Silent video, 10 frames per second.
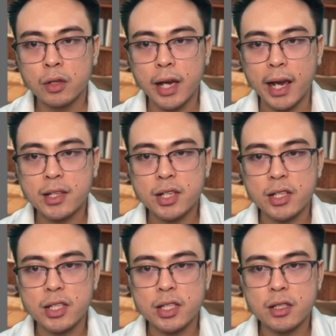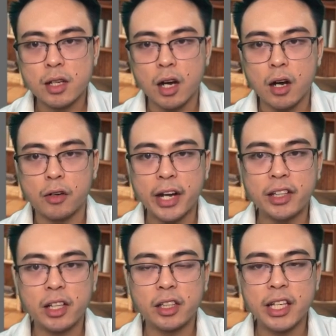excess
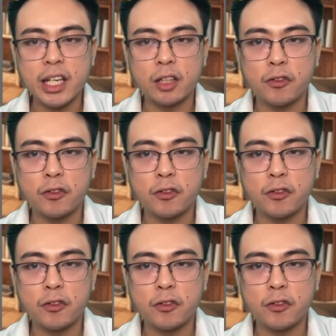radiant heat